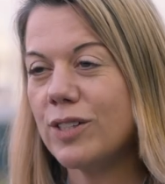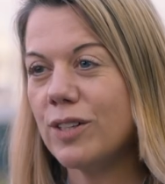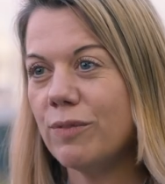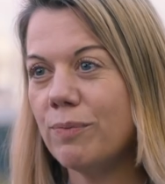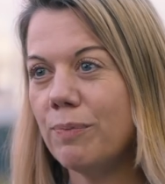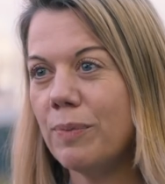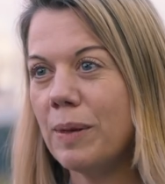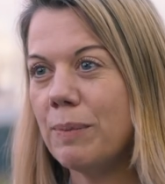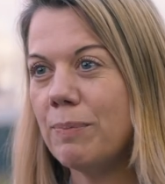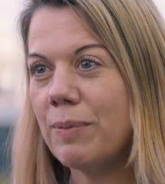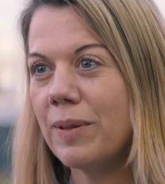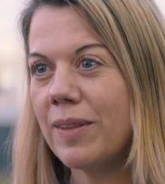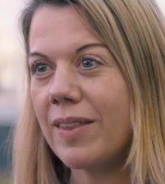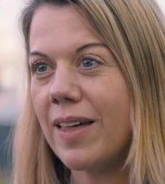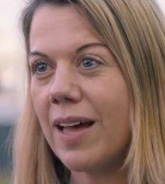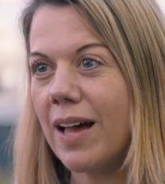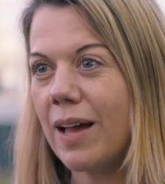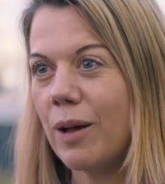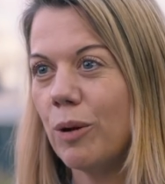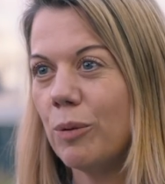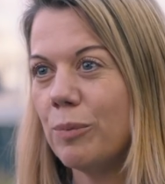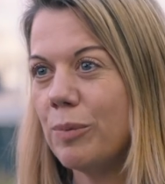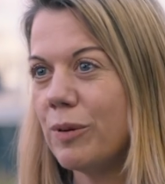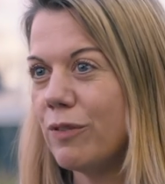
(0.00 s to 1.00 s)
of people that
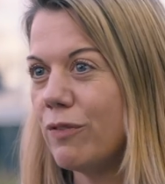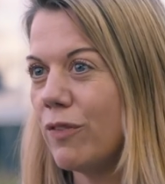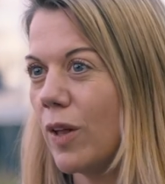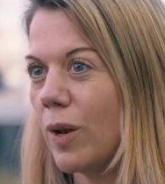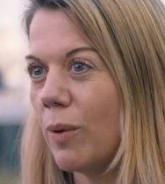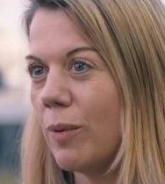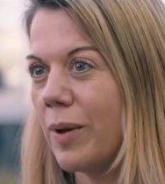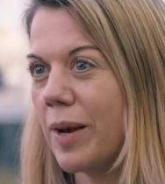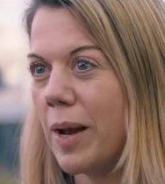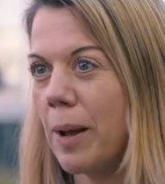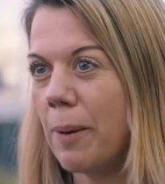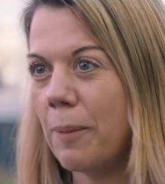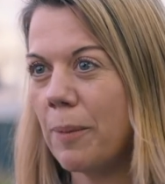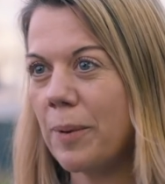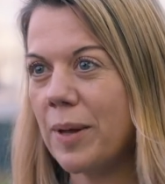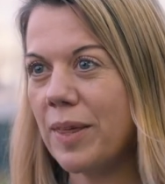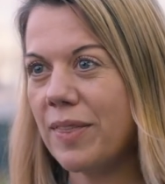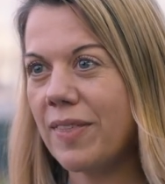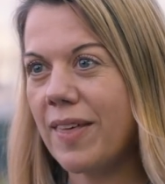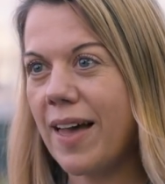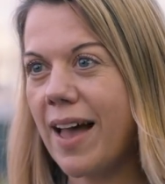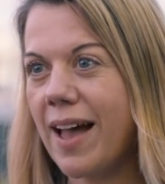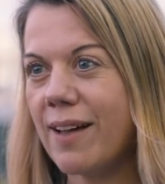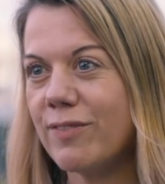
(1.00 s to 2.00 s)
I will be following up
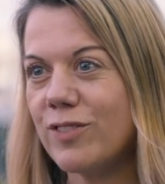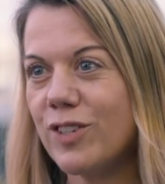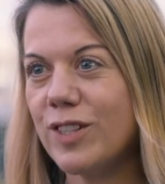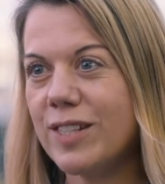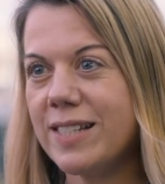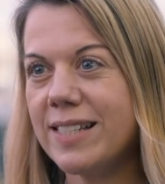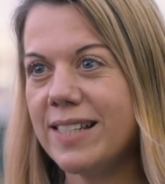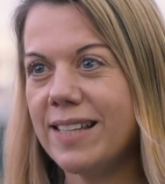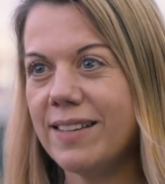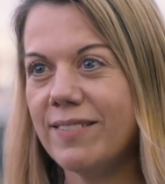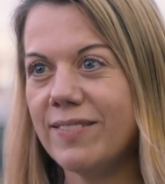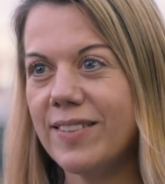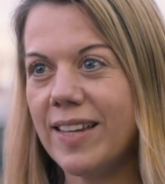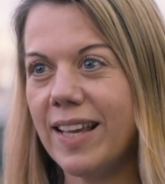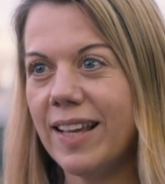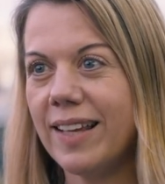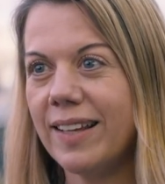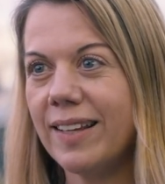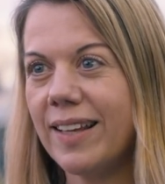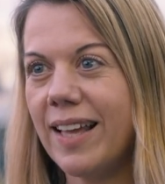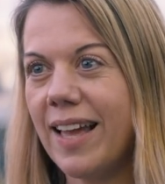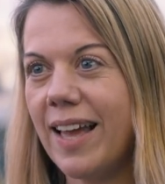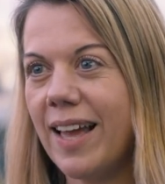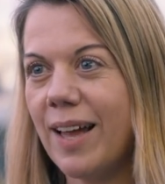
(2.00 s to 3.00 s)
with after this evening,
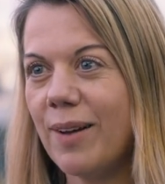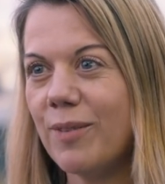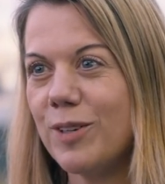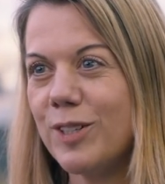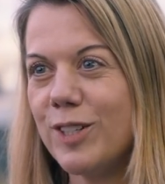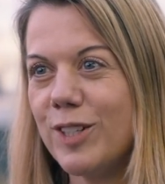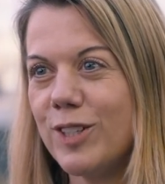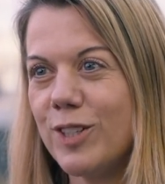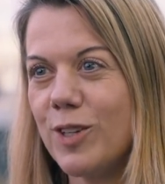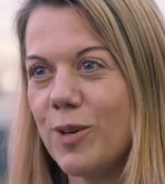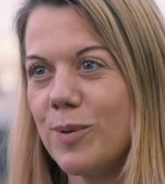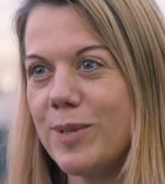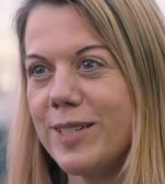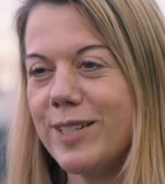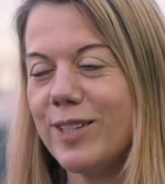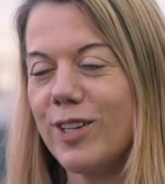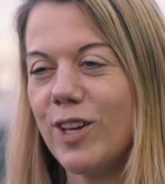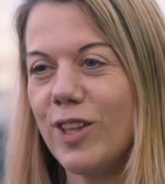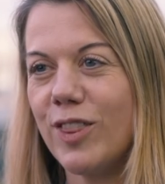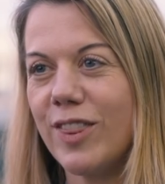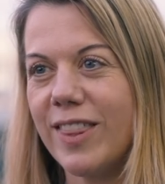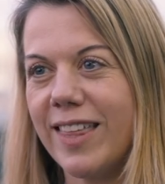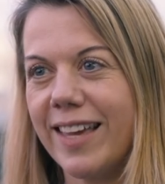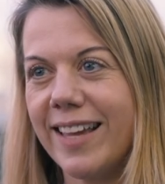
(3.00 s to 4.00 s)
which is always a
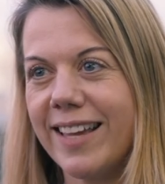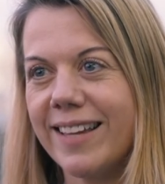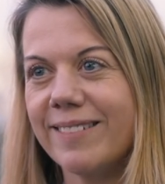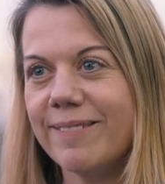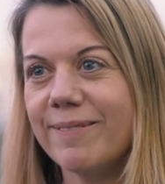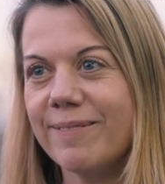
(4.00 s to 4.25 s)
good thing.